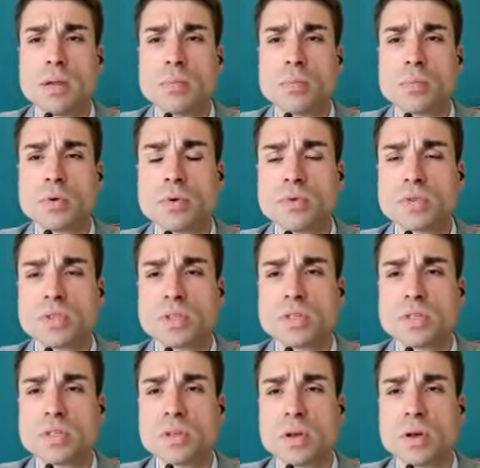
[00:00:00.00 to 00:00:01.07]
making
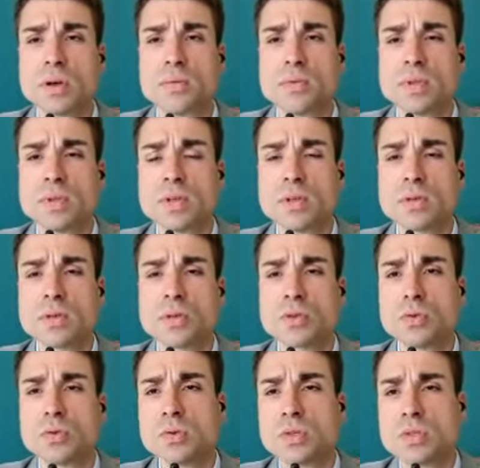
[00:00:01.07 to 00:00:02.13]
process of the
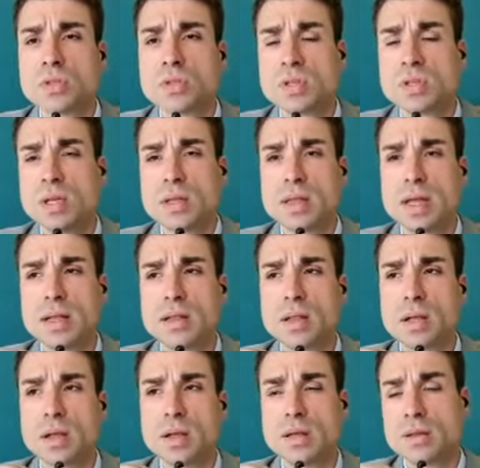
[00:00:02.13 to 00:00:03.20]
suits that
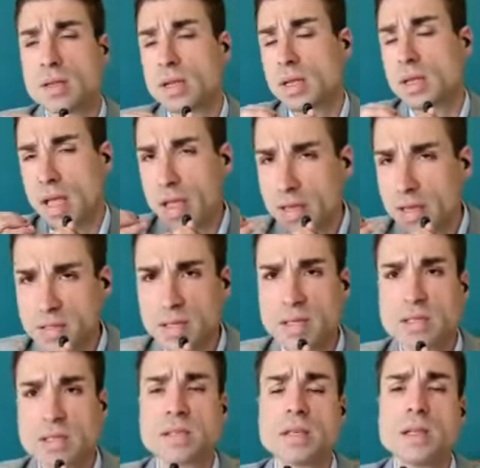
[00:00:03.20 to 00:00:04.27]
the
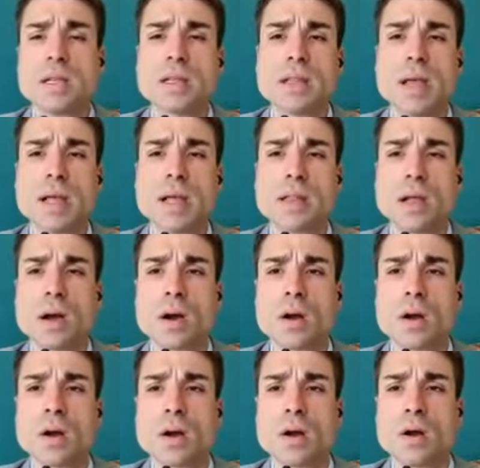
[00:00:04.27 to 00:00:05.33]
cases that
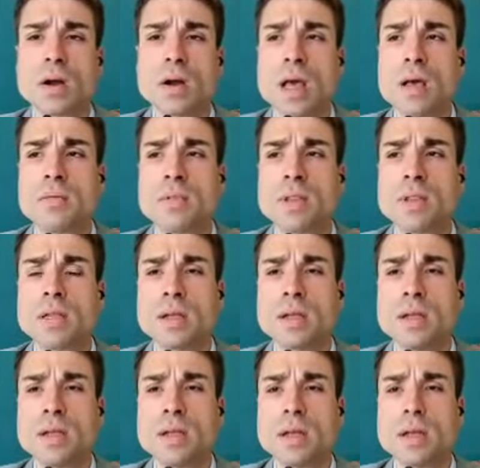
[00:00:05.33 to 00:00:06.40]
are
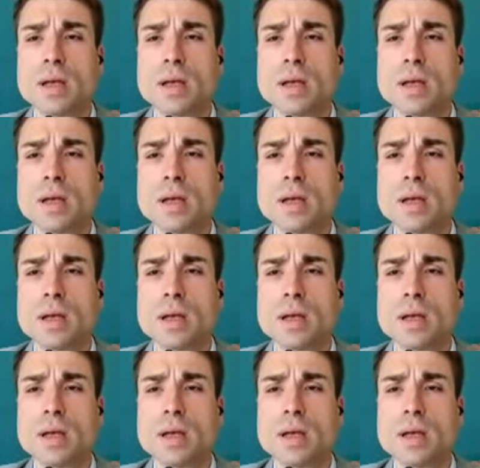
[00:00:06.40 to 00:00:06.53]
heavily